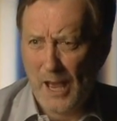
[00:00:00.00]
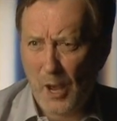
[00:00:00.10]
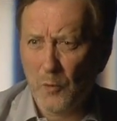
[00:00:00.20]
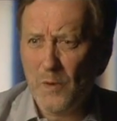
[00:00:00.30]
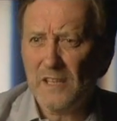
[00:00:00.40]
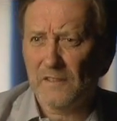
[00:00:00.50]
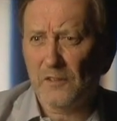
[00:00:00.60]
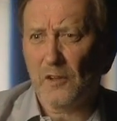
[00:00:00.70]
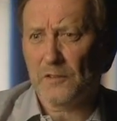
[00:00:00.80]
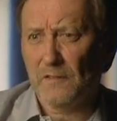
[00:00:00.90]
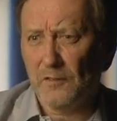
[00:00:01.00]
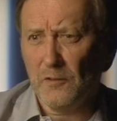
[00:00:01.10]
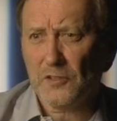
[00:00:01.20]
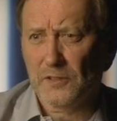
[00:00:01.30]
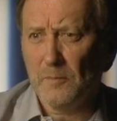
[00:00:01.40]
and we have got to
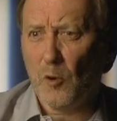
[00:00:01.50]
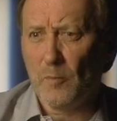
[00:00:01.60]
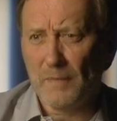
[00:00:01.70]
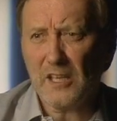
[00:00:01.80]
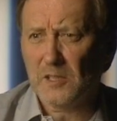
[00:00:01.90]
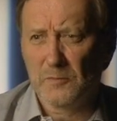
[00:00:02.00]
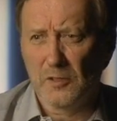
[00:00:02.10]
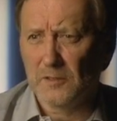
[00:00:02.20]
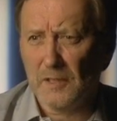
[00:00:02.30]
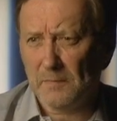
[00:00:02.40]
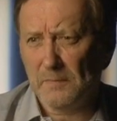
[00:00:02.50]
force them or make them use it